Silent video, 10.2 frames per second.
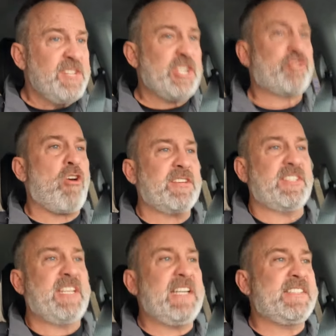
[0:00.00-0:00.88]
Just crossed
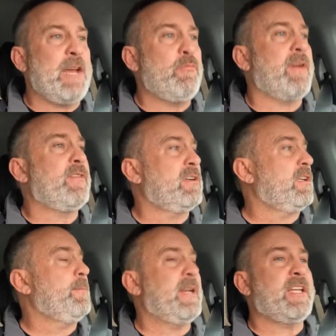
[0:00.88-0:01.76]
the Tennessee River a
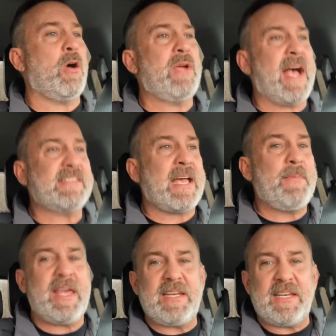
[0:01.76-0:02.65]
little bit ago, guys.
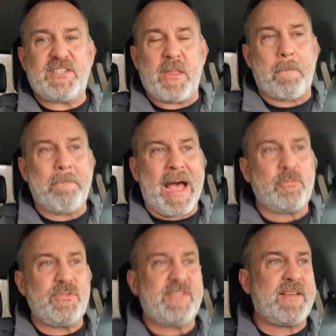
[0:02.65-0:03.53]
I'm heading into the
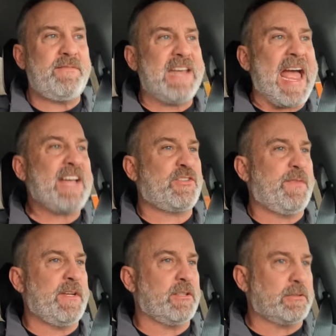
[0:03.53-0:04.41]
mountains of
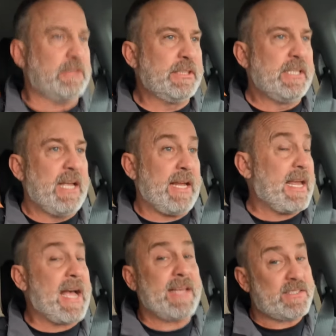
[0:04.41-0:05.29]
Nashville.
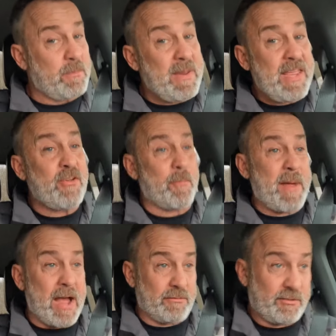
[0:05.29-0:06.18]
And guys, to me, they're
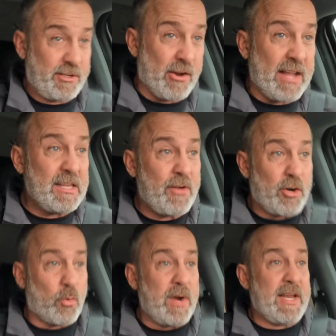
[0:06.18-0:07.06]
mountains. You know, I live
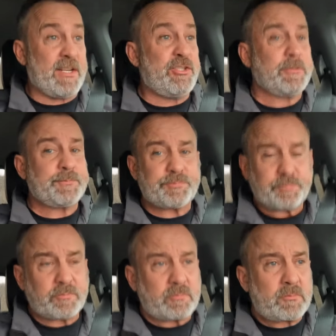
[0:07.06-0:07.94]
on a ridge,
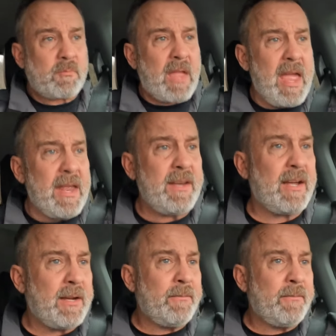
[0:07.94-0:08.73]
and